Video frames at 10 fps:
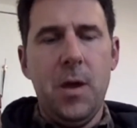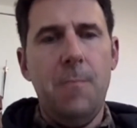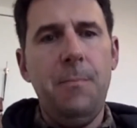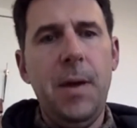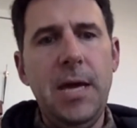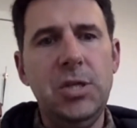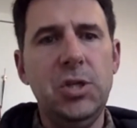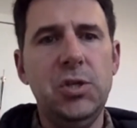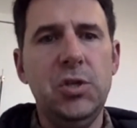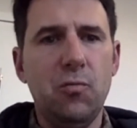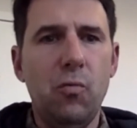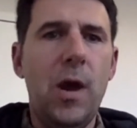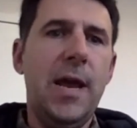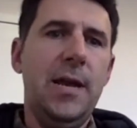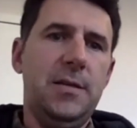a patient
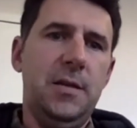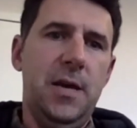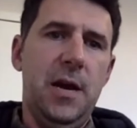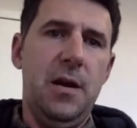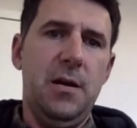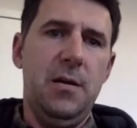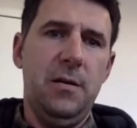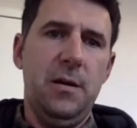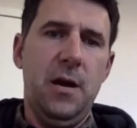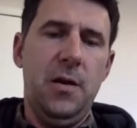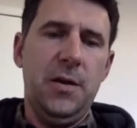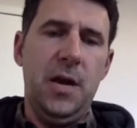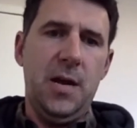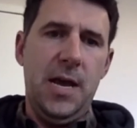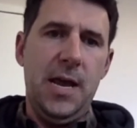right to their
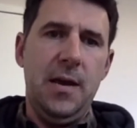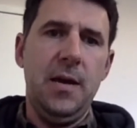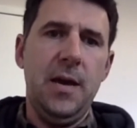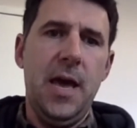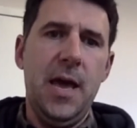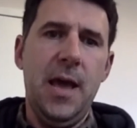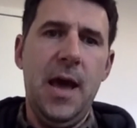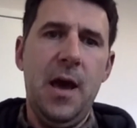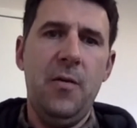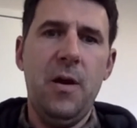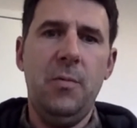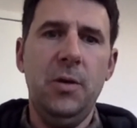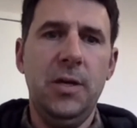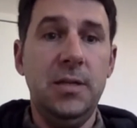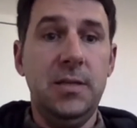healthcare data and mm-hmm. how they're
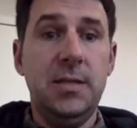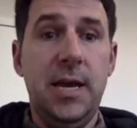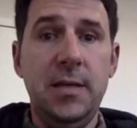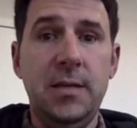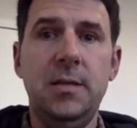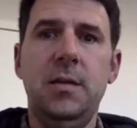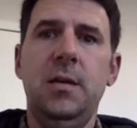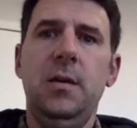able to consent